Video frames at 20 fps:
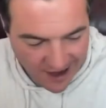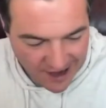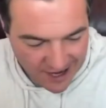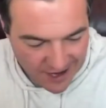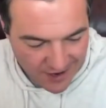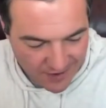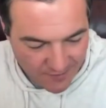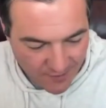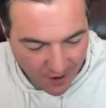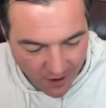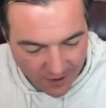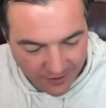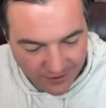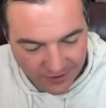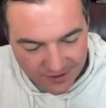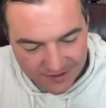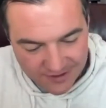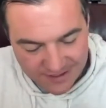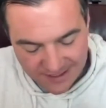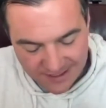am
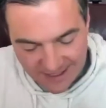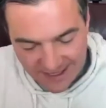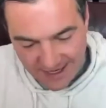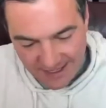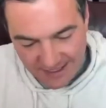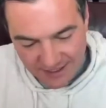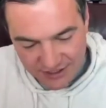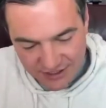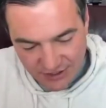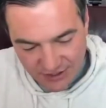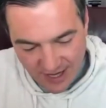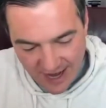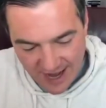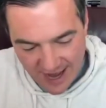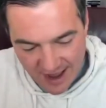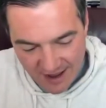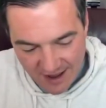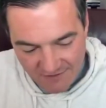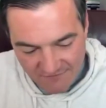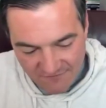honored today to
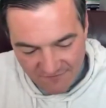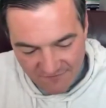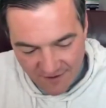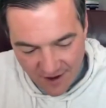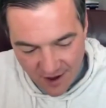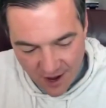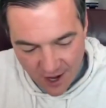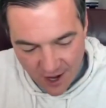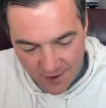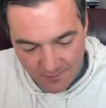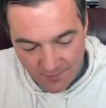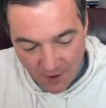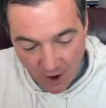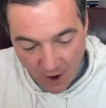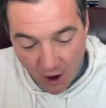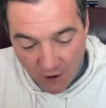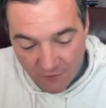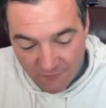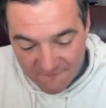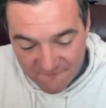have
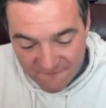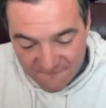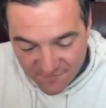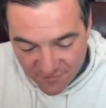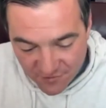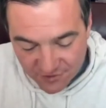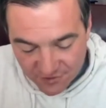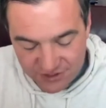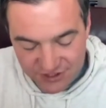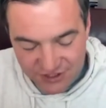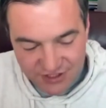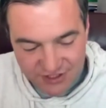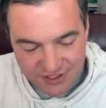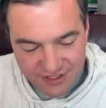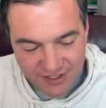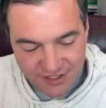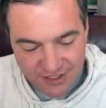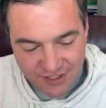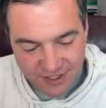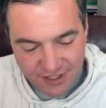our first
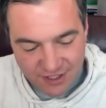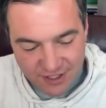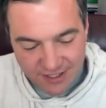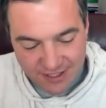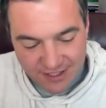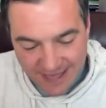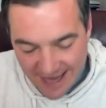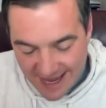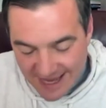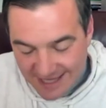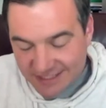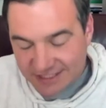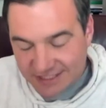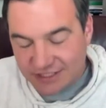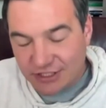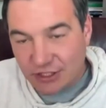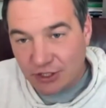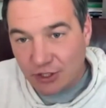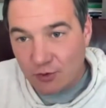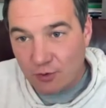
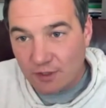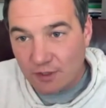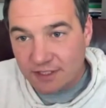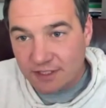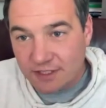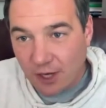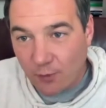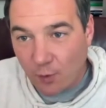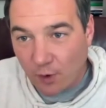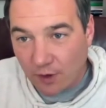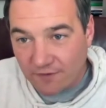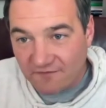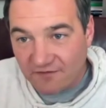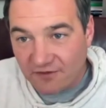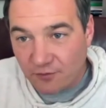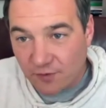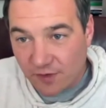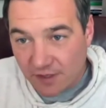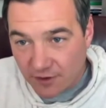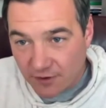guest who was on one of the
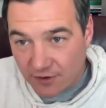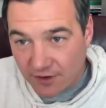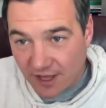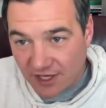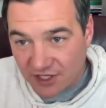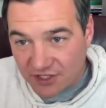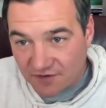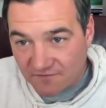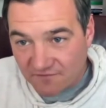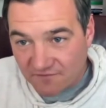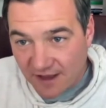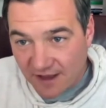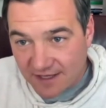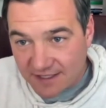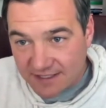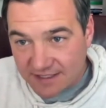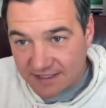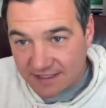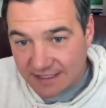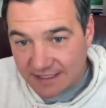relocation
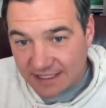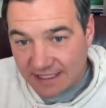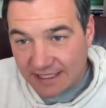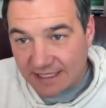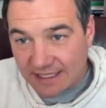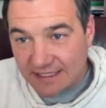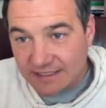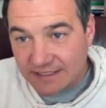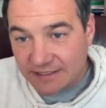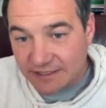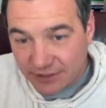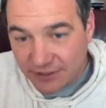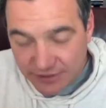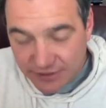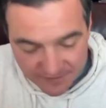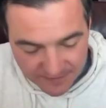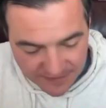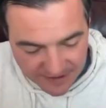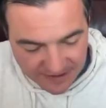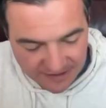flights. He has literally
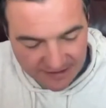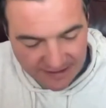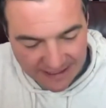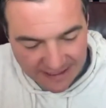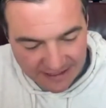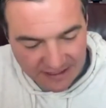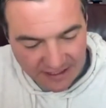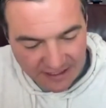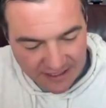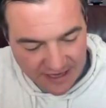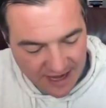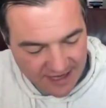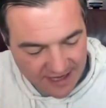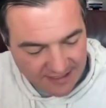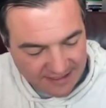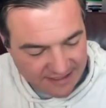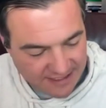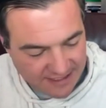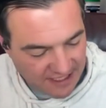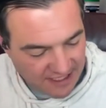been in the United
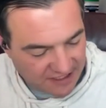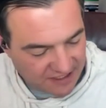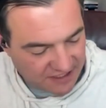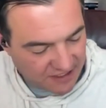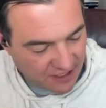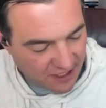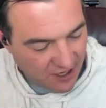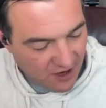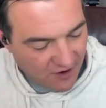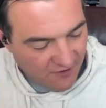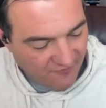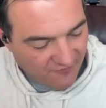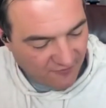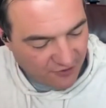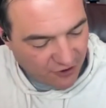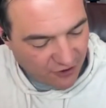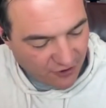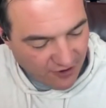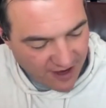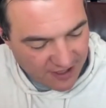States for
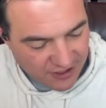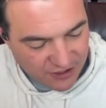a grand